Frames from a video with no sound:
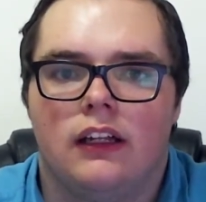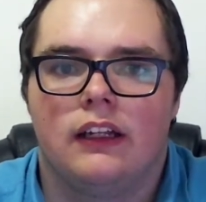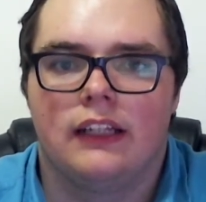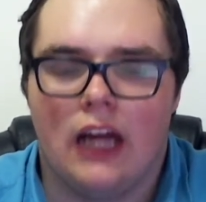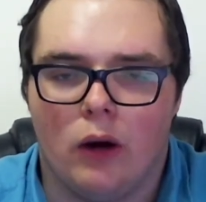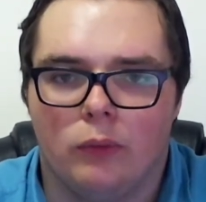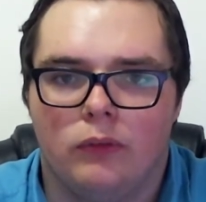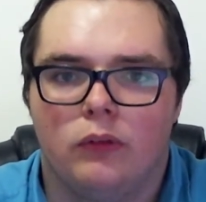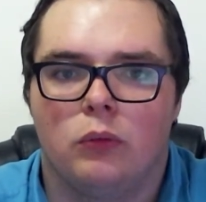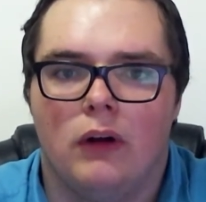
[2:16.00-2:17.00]
Now,
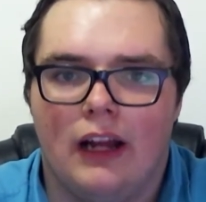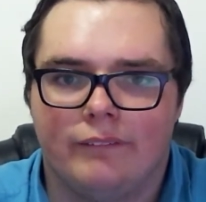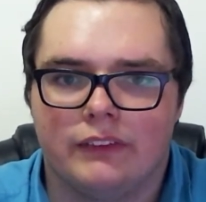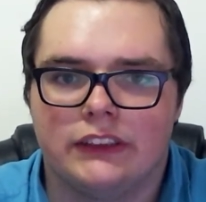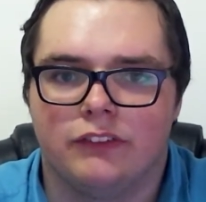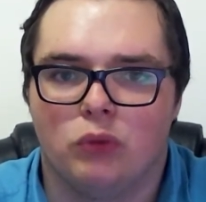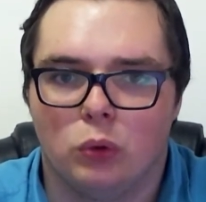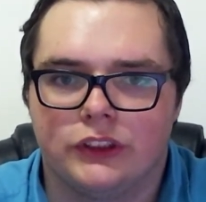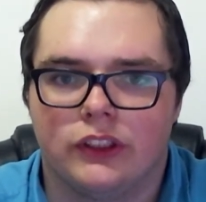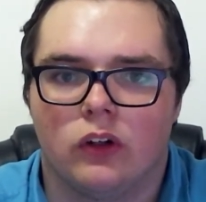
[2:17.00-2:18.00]
what happens if
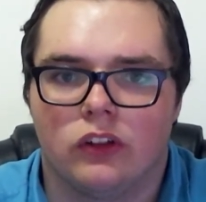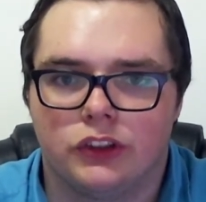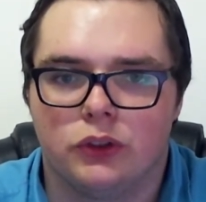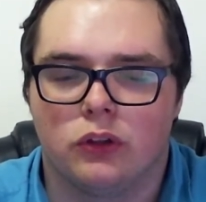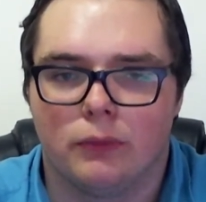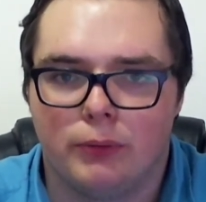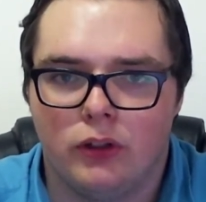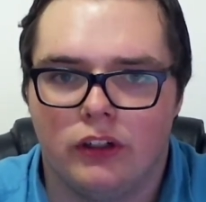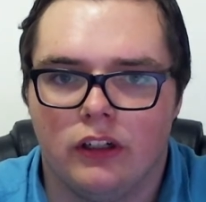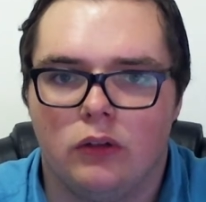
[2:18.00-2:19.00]
water got onto your
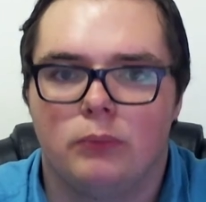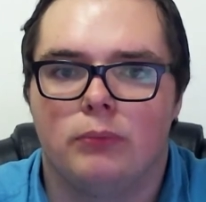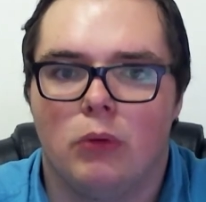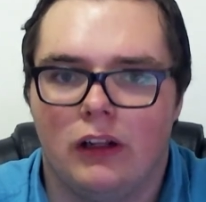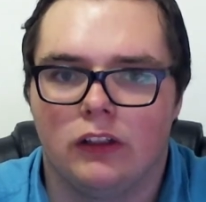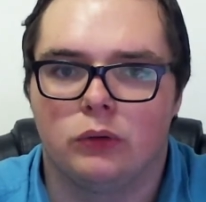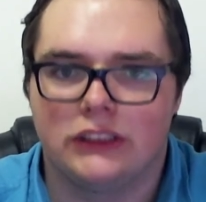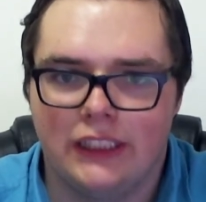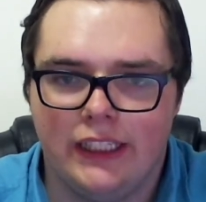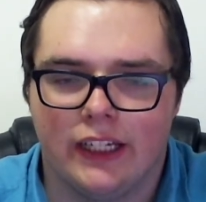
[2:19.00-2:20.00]
computer while it was
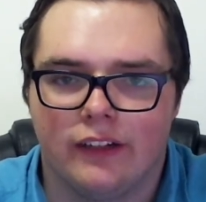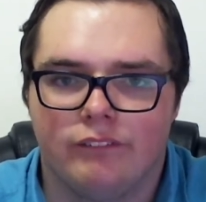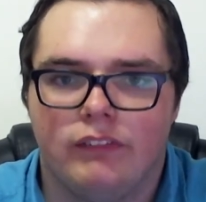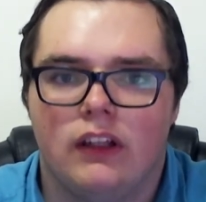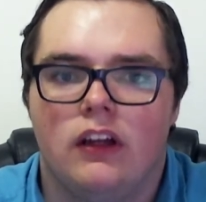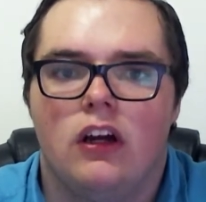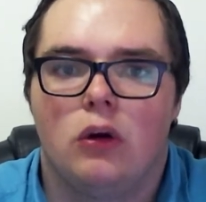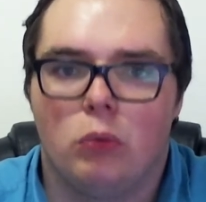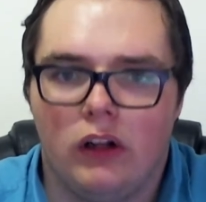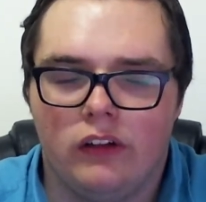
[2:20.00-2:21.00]
leaking?
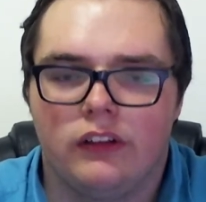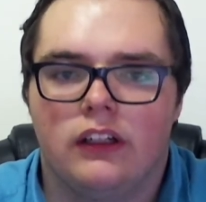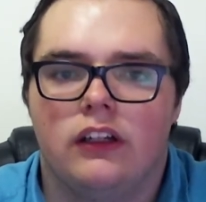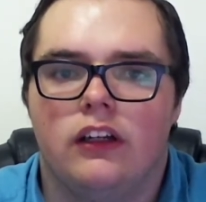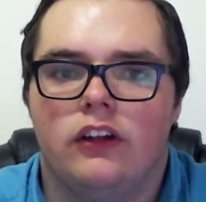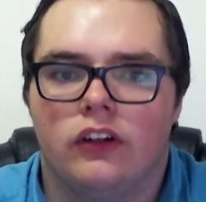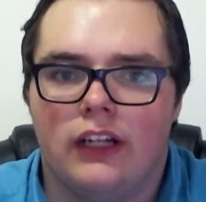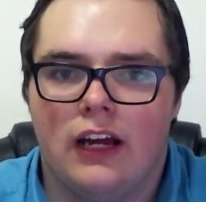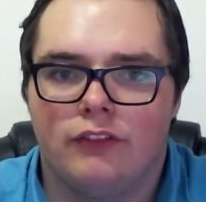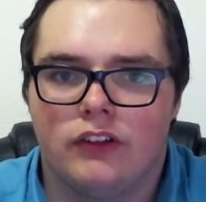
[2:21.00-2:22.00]
Well, you're going
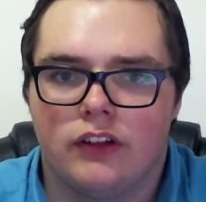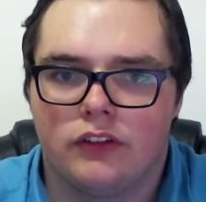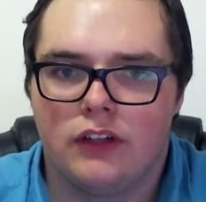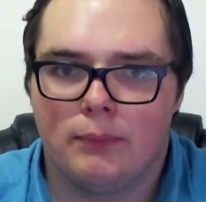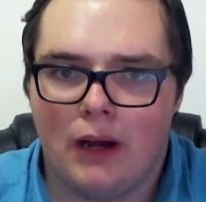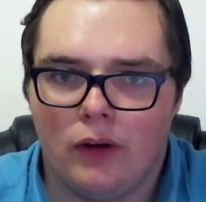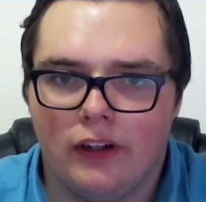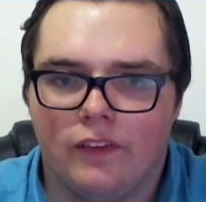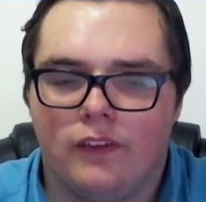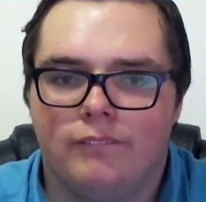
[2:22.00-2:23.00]
to have to power
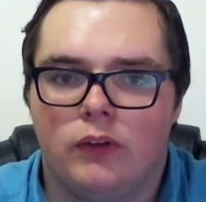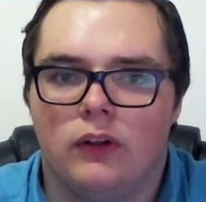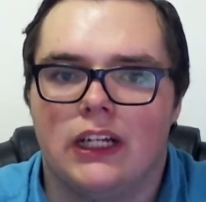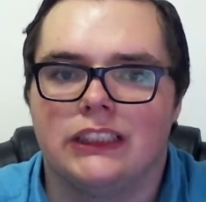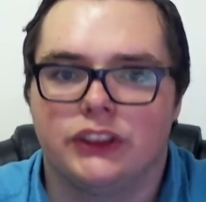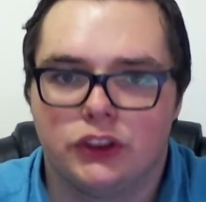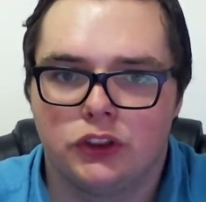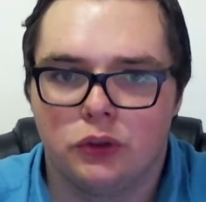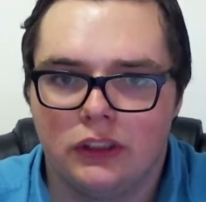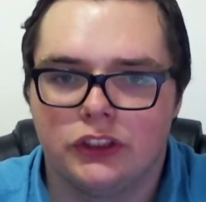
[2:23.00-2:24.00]
down the computer as
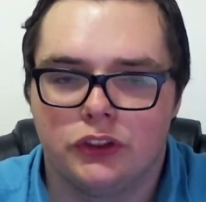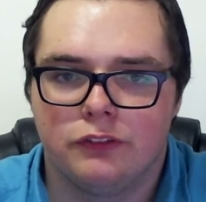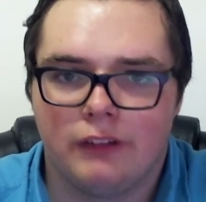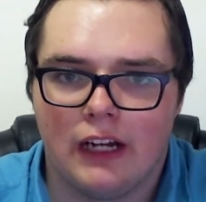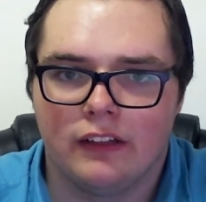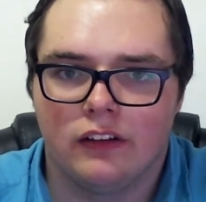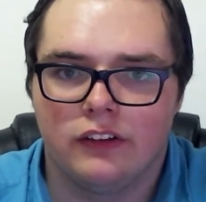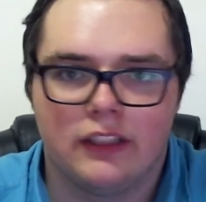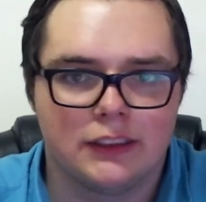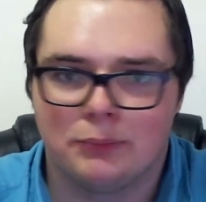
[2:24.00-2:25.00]
soon as you find it.
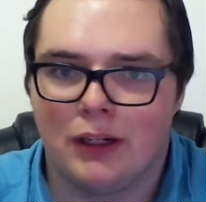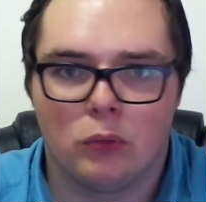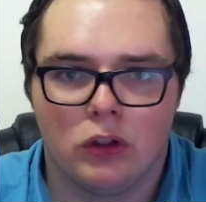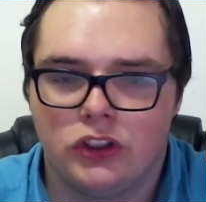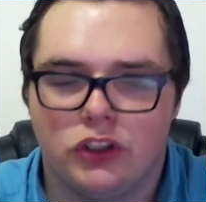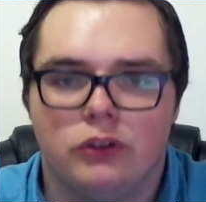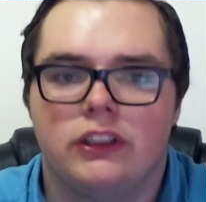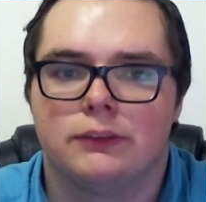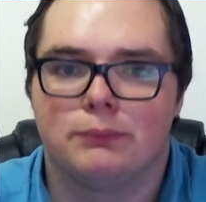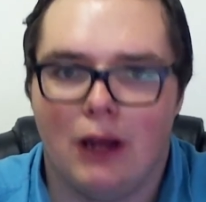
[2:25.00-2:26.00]
Doesn't matter what you're doing,
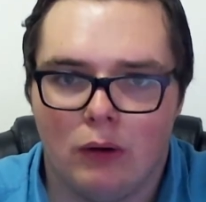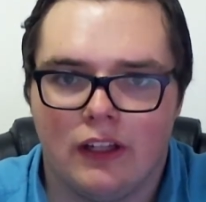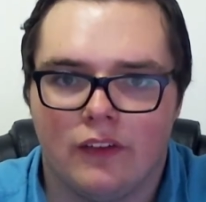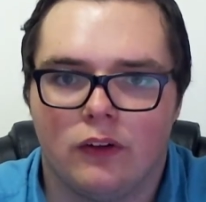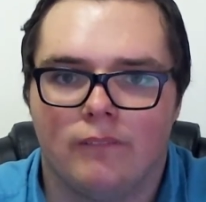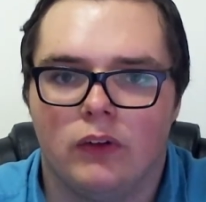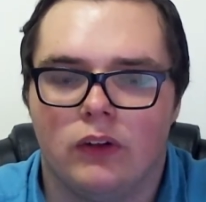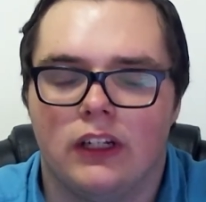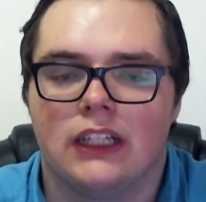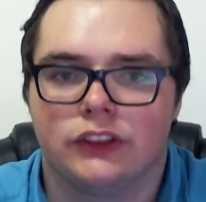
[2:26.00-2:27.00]
just power down the
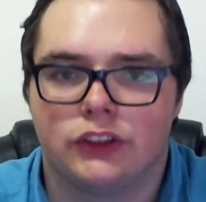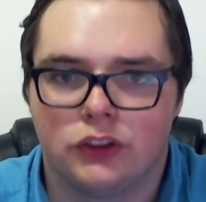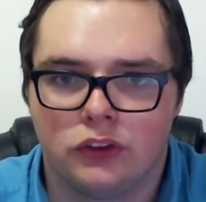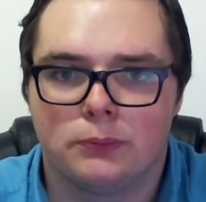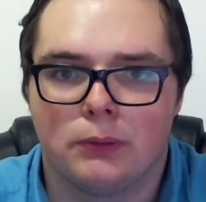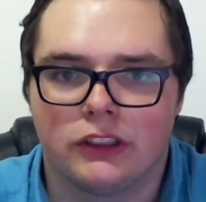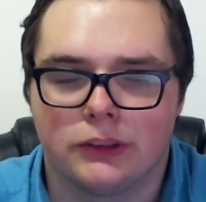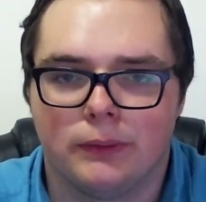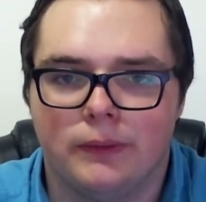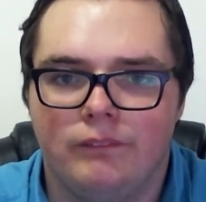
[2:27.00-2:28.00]
computer as soon as
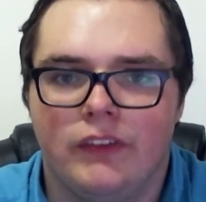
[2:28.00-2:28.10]
possible.